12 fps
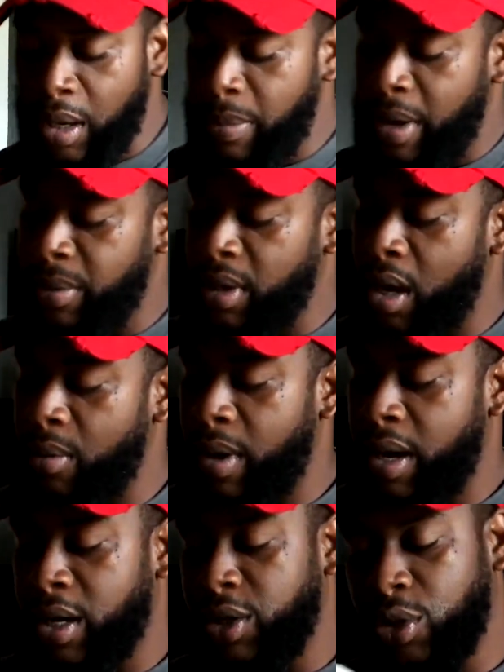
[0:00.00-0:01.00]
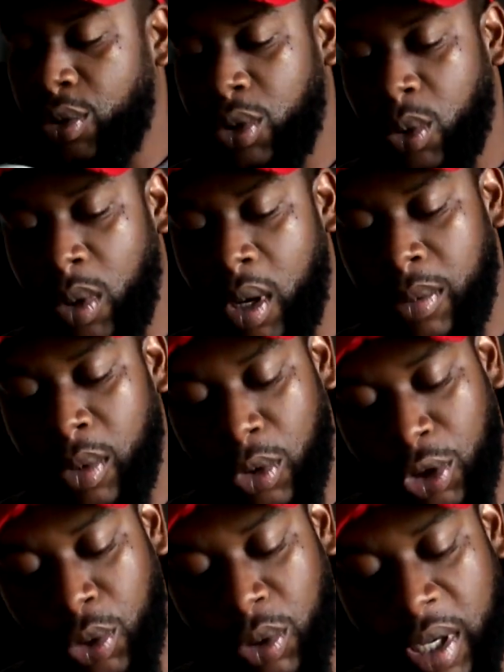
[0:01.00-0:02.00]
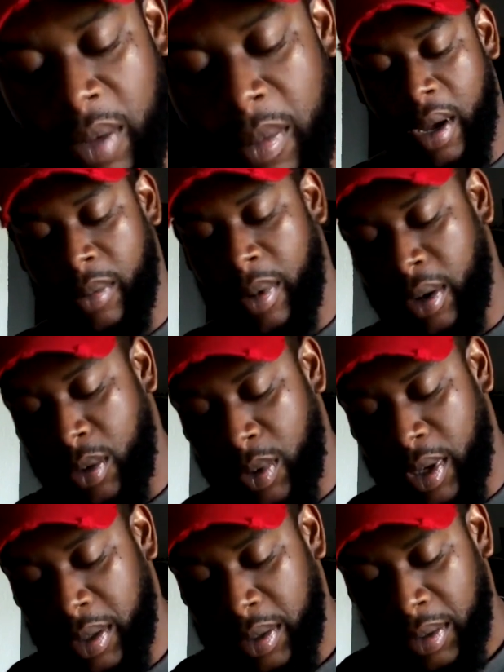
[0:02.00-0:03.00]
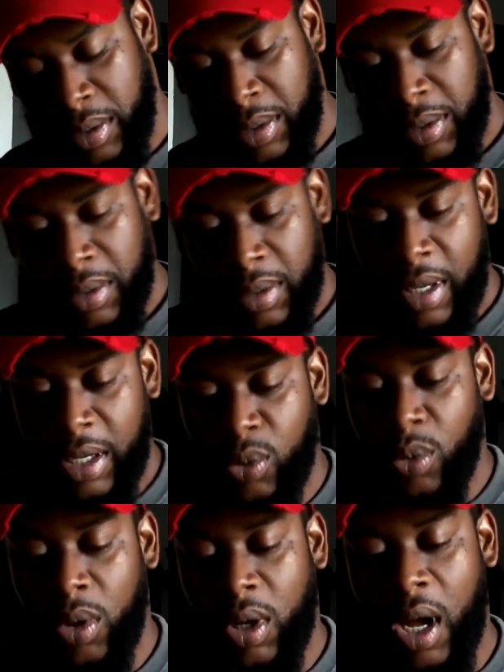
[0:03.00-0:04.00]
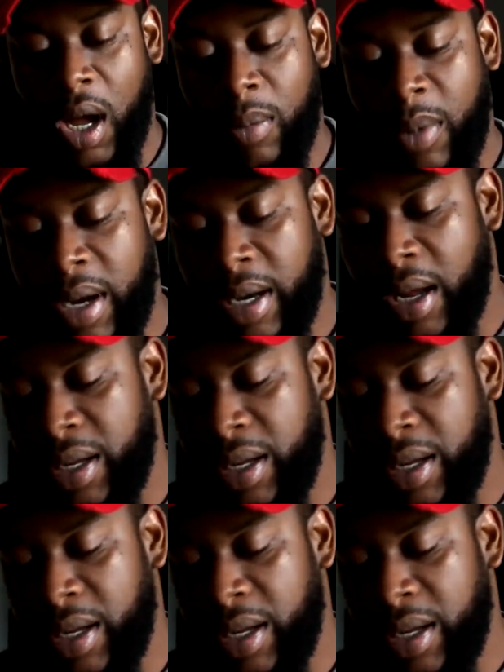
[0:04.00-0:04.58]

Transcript: baby up right here. Juice her up. We'll juice him right quick. He's real calm right now. He